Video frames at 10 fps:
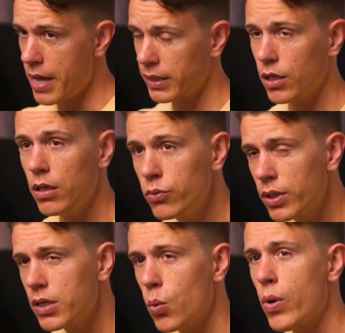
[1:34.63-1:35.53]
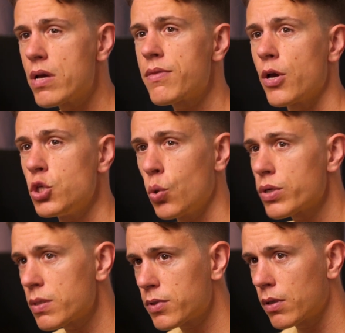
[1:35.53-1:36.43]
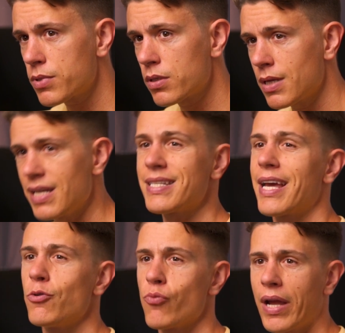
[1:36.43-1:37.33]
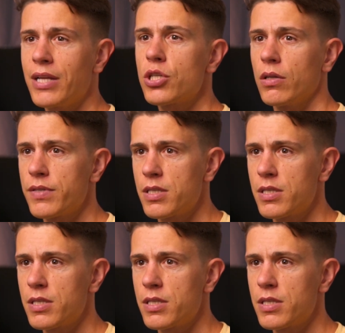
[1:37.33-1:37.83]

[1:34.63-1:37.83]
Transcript: Included with your subscription is a range of